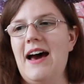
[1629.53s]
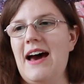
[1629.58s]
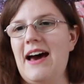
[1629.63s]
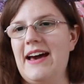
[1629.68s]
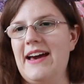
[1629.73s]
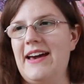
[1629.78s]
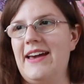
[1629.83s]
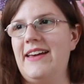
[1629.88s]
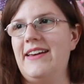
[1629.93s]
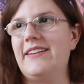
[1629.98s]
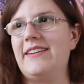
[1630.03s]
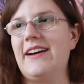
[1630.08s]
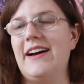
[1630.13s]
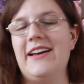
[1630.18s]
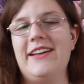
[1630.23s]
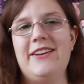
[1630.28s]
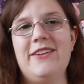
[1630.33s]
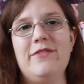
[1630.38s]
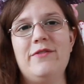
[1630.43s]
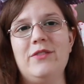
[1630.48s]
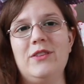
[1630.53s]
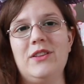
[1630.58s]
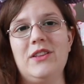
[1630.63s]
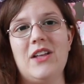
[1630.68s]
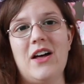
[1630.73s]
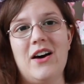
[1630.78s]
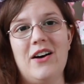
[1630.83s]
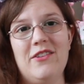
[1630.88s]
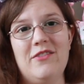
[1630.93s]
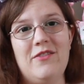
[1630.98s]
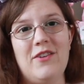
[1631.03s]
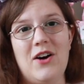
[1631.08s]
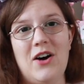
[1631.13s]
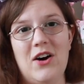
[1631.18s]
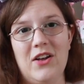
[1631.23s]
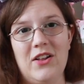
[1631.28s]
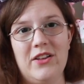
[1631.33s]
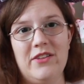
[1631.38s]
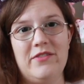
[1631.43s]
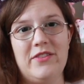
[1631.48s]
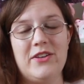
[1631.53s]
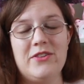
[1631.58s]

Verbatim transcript: I kind of love all of